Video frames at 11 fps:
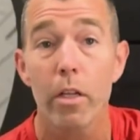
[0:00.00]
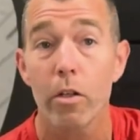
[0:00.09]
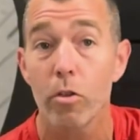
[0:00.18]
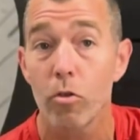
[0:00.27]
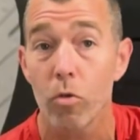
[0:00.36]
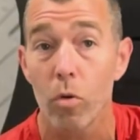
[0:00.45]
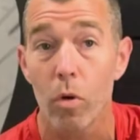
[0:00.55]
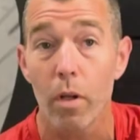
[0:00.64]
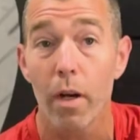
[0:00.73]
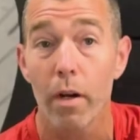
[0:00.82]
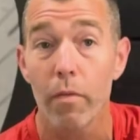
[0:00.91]
and
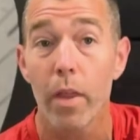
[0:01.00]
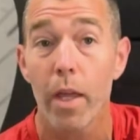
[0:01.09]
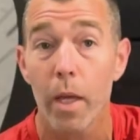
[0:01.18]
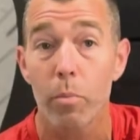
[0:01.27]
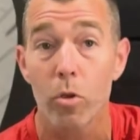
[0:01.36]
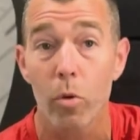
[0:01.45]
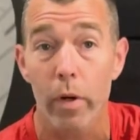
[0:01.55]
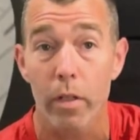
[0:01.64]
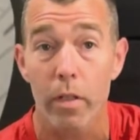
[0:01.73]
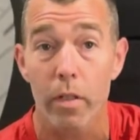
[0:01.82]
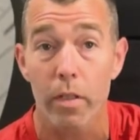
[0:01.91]
control of the hip
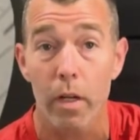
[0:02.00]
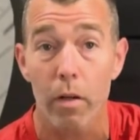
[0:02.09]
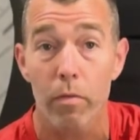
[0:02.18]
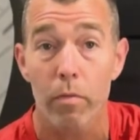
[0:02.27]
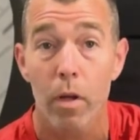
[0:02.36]
joint itself,